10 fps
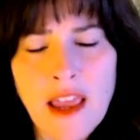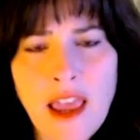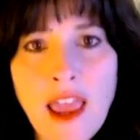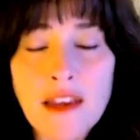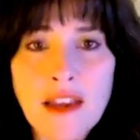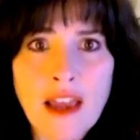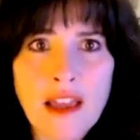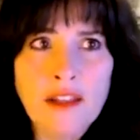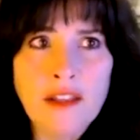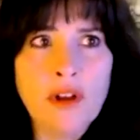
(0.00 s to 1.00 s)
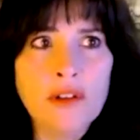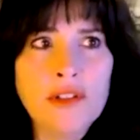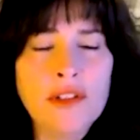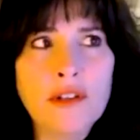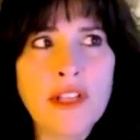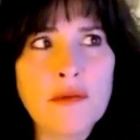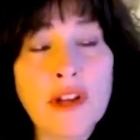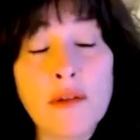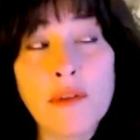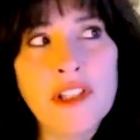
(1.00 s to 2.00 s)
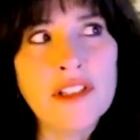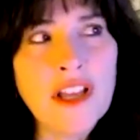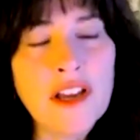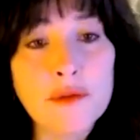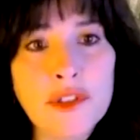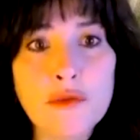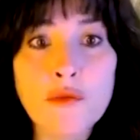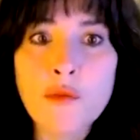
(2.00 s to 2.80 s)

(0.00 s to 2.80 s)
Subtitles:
And you also, like, what I really loved was you